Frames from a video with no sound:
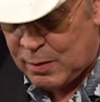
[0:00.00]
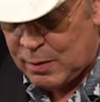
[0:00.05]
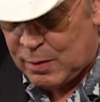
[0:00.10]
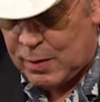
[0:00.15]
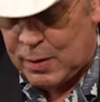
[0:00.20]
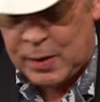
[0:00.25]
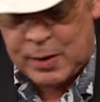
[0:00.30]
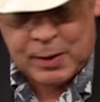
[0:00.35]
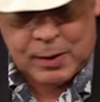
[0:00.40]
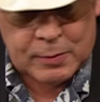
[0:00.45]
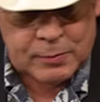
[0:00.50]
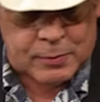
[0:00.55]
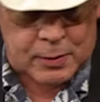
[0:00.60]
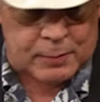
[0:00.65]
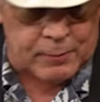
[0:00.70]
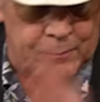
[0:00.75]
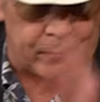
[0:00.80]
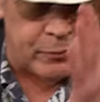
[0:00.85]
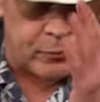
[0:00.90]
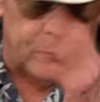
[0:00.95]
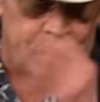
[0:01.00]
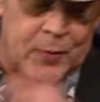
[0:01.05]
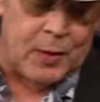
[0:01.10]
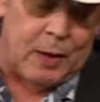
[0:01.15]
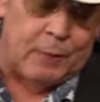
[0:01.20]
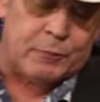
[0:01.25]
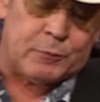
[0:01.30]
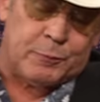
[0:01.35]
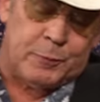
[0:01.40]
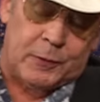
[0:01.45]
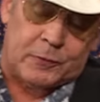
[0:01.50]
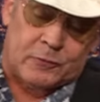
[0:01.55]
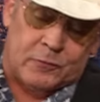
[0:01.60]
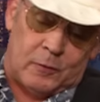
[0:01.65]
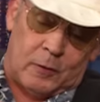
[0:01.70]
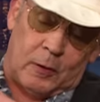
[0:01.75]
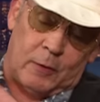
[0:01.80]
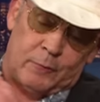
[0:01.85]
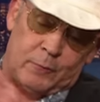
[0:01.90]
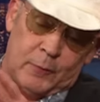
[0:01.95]
and I, uh, yeah, I was pissed
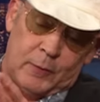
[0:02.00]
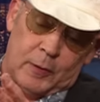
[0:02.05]
off.